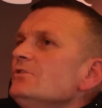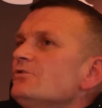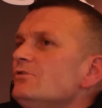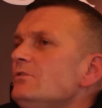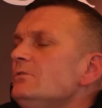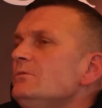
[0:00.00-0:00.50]

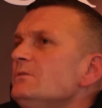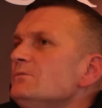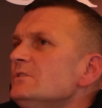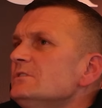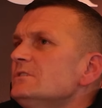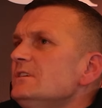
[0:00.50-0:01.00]
Do you know what
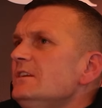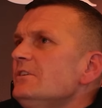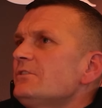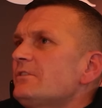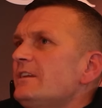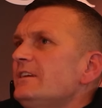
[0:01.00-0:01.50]
was
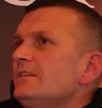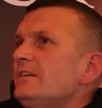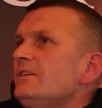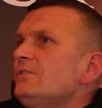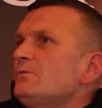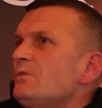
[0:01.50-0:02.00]
another thing
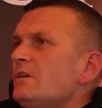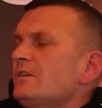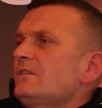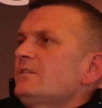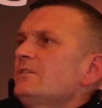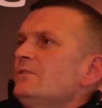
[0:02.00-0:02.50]
there? What
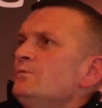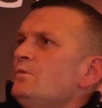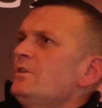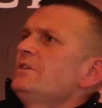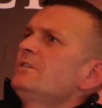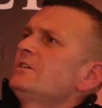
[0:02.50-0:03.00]

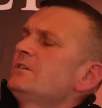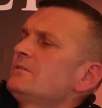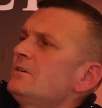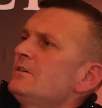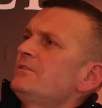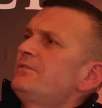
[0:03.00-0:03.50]
why I,
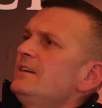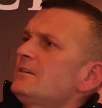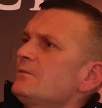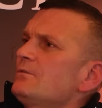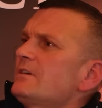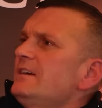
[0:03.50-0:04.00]
I
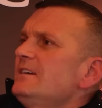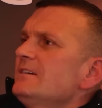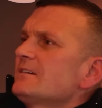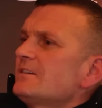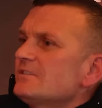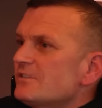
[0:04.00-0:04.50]
felt okay?
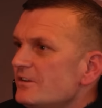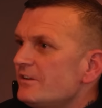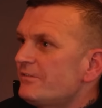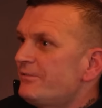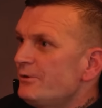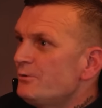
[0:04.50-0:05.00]
Because
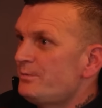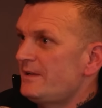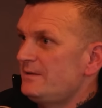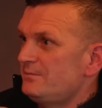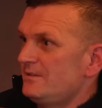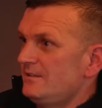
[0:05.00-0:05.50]
a few
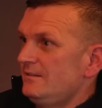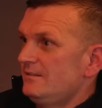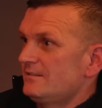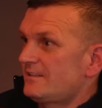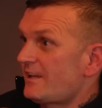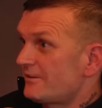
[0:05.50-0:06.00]
people
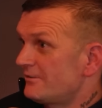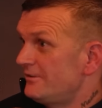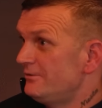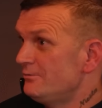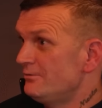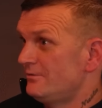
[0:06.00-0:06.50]
that I
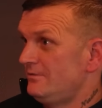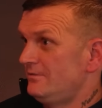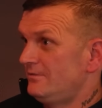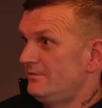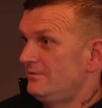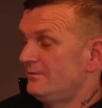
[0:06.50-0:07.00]
know
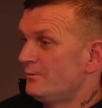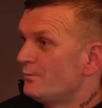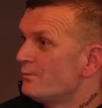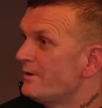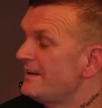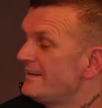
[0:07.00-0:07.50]

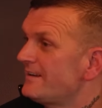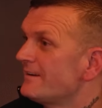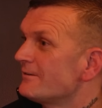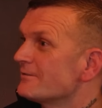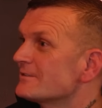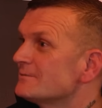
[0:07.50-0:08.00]
went
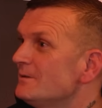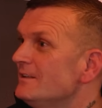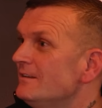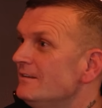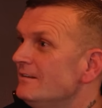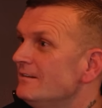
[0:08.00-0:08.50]
there as
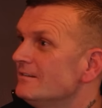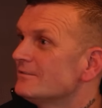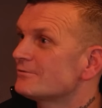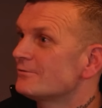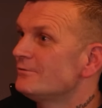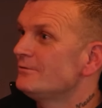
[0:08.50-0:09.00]
well.
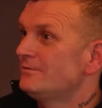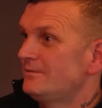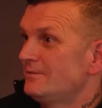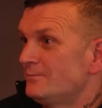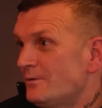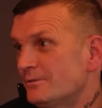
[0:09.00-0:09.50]
Mm. Do you know,
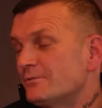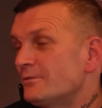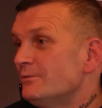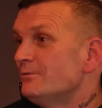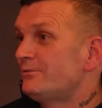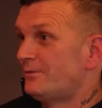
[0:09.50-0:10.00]
one or
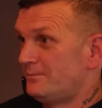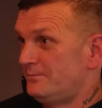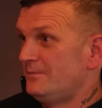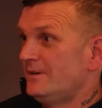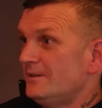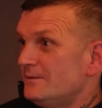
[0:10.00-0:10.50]
two
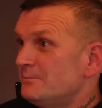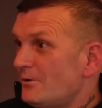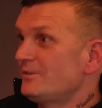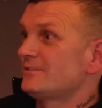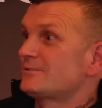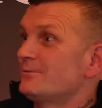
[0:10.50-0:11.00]
from
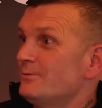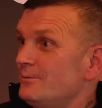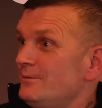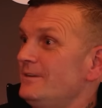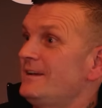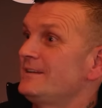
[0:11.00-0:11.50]
my
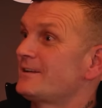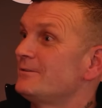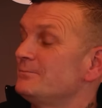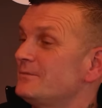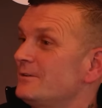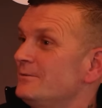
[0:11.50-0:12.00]
school ended
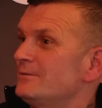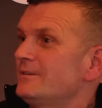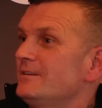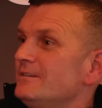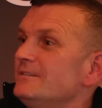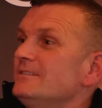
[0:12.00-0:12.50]
up down
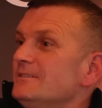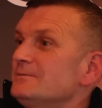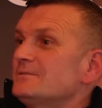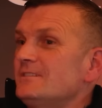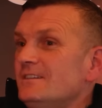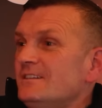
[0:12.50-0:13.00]
there, and I
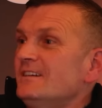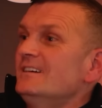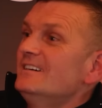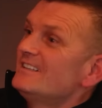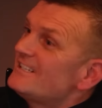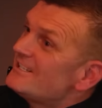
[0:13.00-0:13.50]
was like,
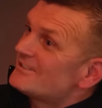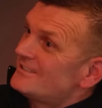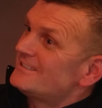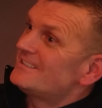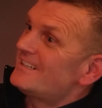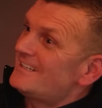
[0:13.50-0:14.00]
this
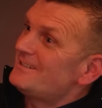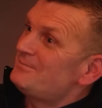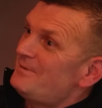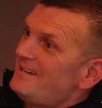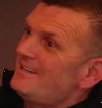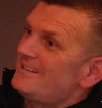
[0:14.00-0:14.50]
isn't half
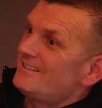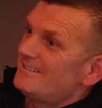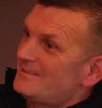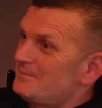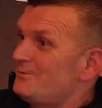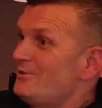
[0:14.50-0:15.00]
bad.
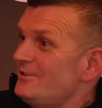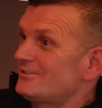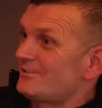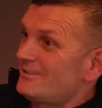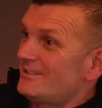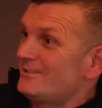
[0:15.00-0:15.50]
The yeah.
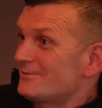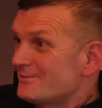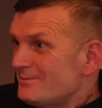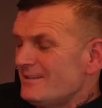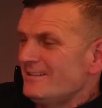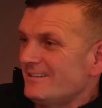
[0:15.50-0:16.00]
boys are here
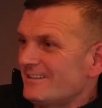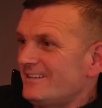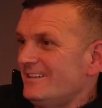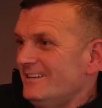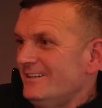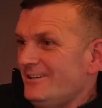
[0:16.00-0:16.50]
as well. Like,
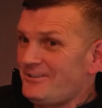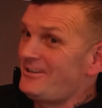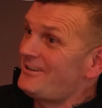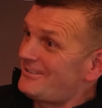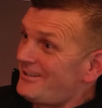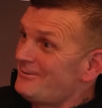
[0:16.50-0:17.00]
mm. I'm
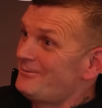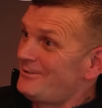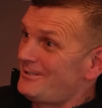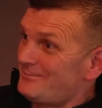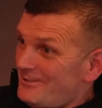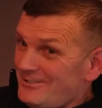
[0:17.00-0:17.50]
not the
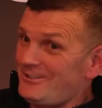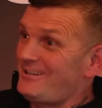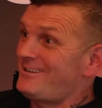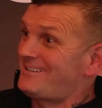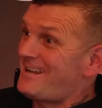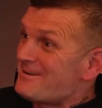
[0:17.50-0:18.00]
only one. I'm
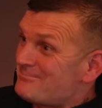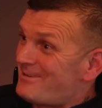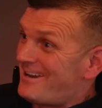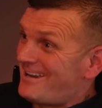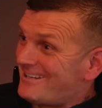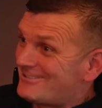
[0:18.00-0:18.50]
not that
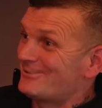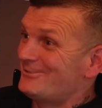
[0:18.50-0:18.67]
bad.